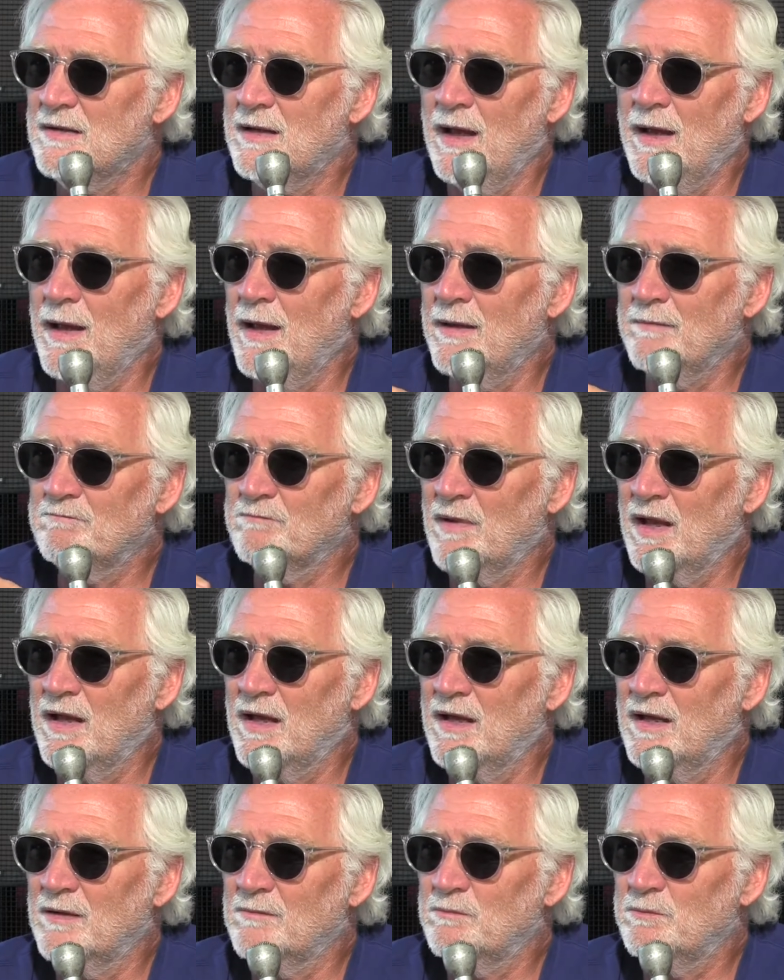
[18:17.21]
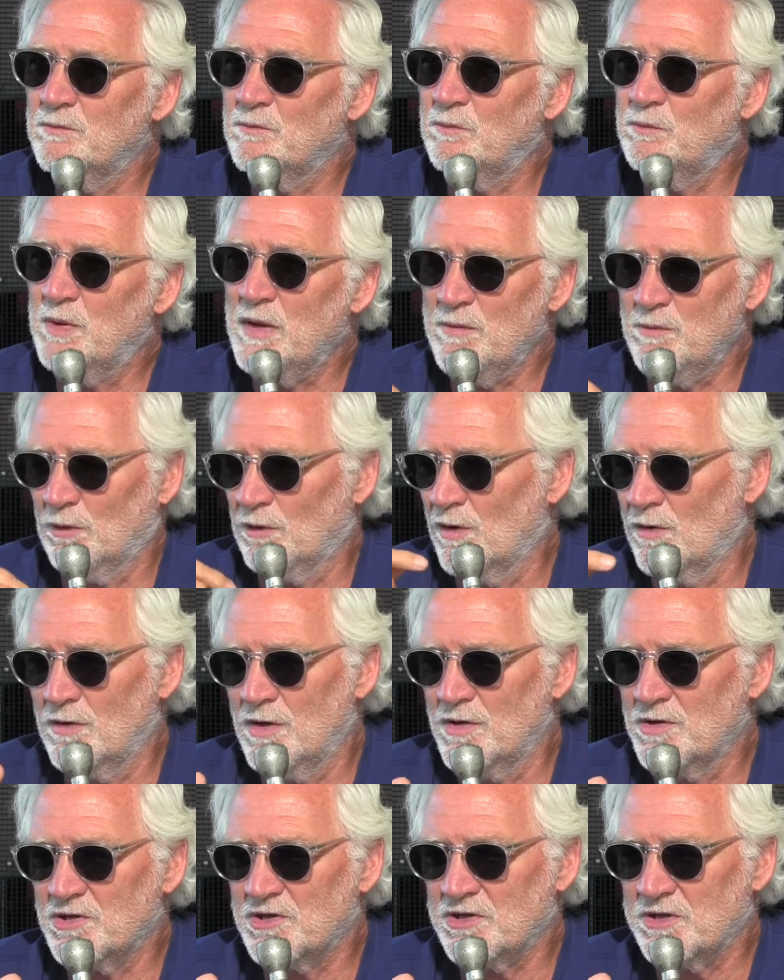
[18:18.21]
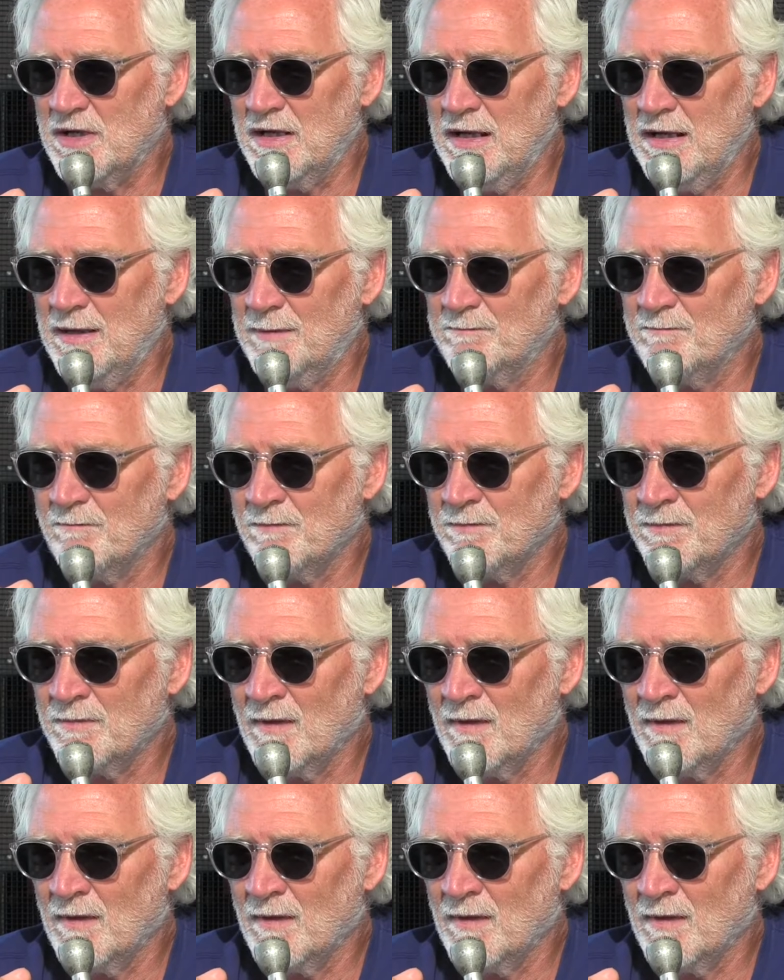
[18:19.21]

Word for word: And, and people don't understand.